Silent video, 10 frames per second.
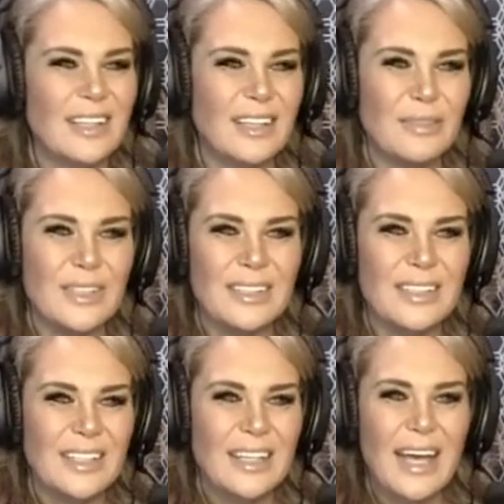I
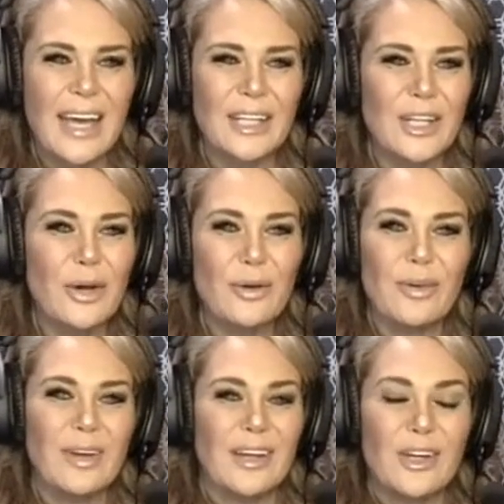know